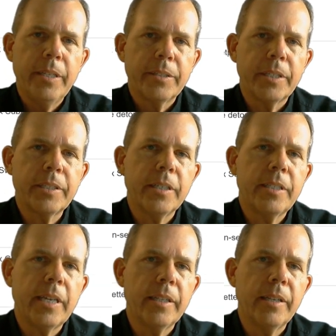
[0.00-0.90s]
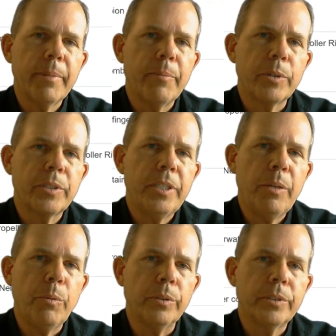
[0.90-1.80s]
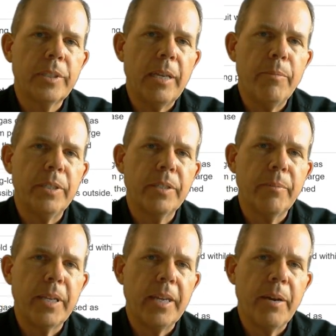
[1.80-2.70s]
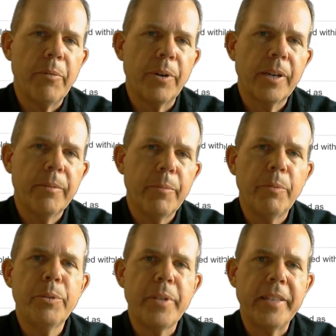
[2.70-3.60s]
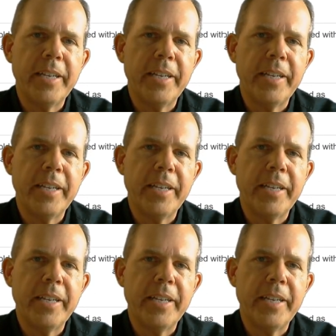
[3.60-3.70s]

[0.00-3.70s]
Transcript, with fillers: So that's going to take a little bit more SQL statements to make that work. But we'll do that in the